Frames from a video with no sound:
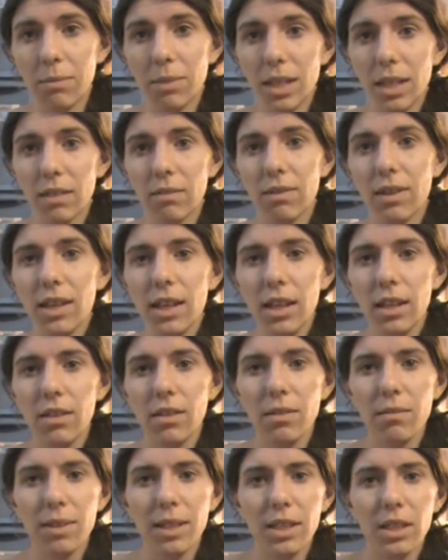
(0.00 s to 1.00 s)
Getting ready to
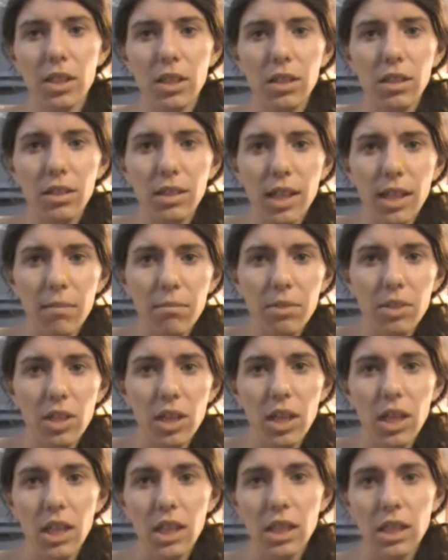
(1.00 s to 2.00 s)
do my gender name
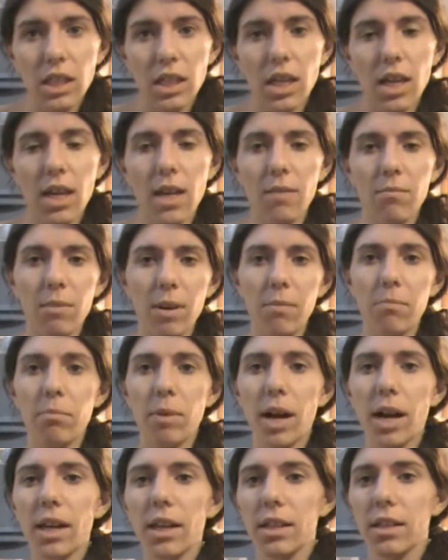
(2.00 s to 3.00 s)
change. My
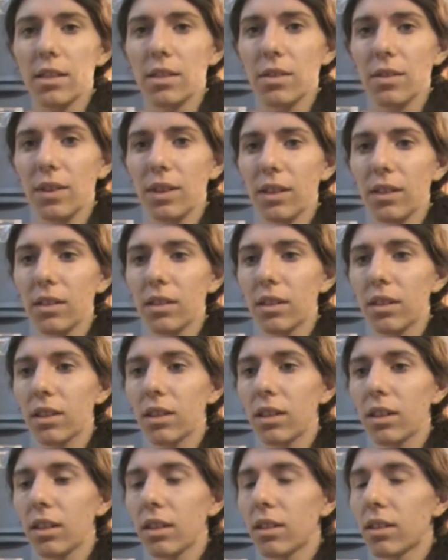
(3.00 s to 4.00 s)
body's doing
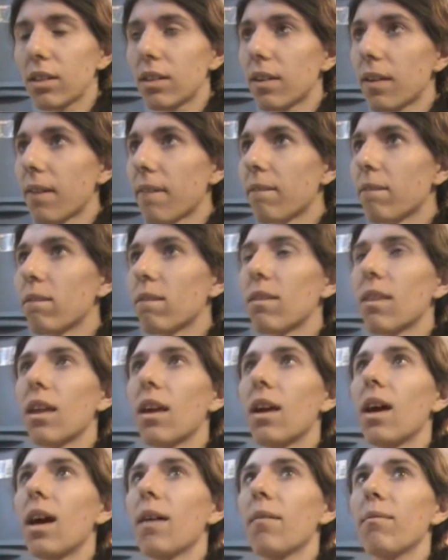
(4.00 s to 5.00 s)
good.
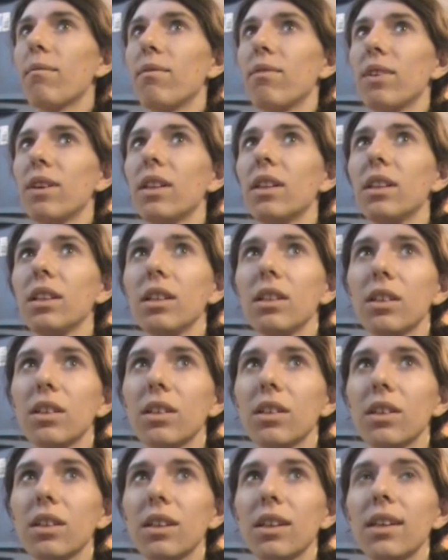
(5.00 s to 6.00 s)
I'm feeling
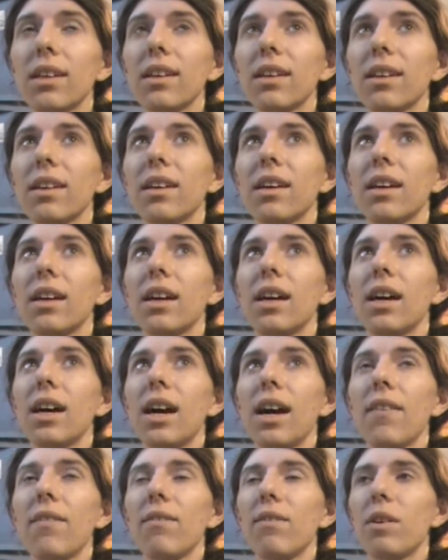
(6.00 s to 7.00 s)
good.
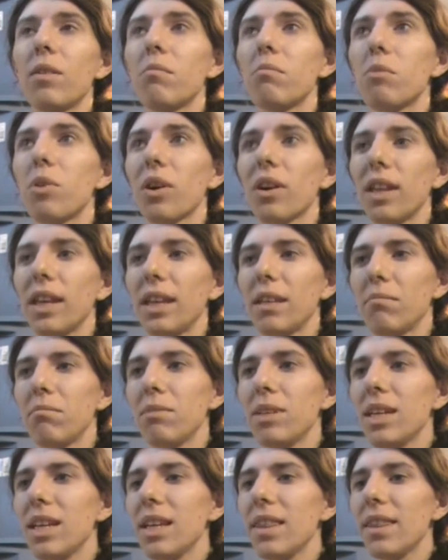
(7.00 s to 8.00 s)
I feel more like
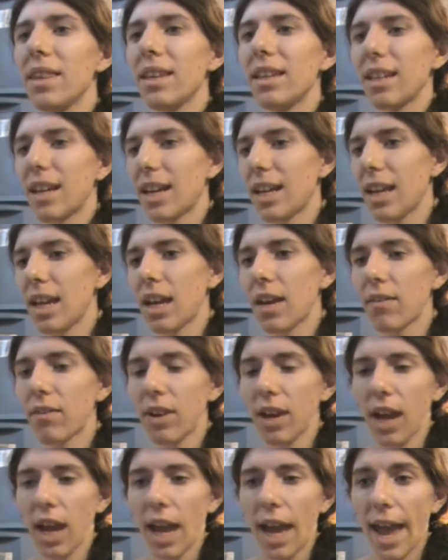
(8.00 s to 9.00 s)
me than I
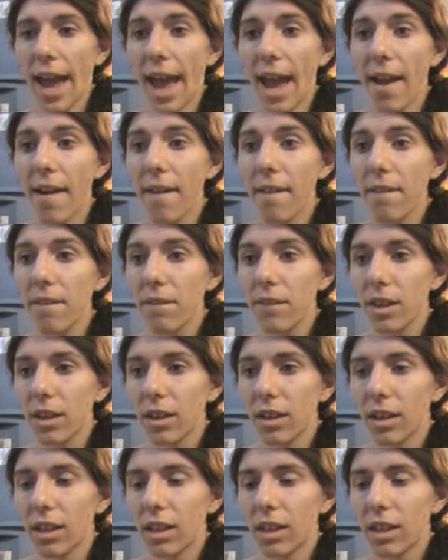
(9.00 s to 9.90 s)
ever have.